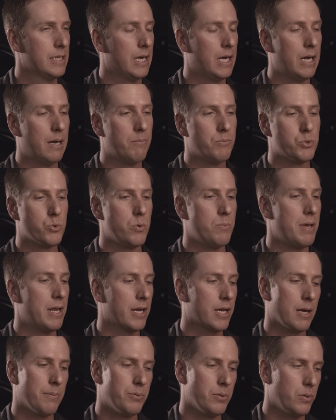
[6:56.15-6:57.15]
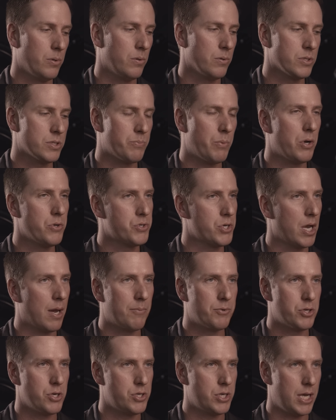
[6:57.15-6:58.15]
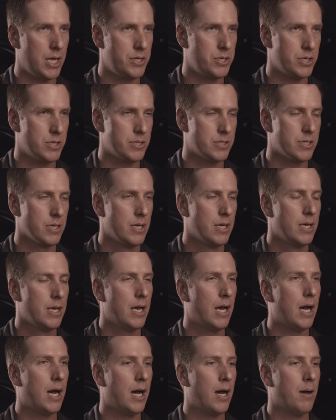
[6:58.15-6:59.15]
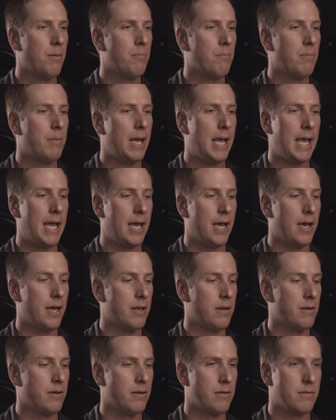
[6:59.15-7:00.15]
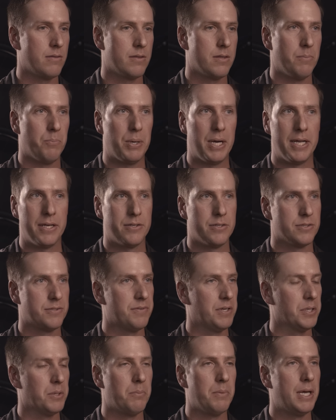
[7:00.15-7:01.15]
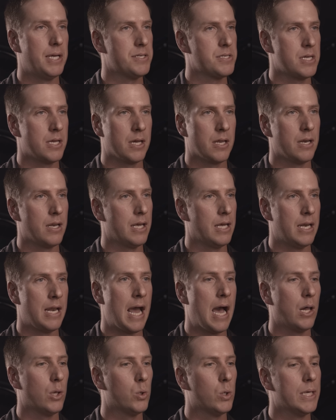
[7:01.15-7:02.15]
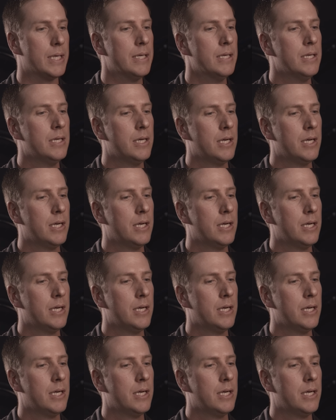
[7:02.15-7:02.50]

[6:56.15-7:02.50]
So we made a couple small geometry changes, and the bike just felt amazing in alloy.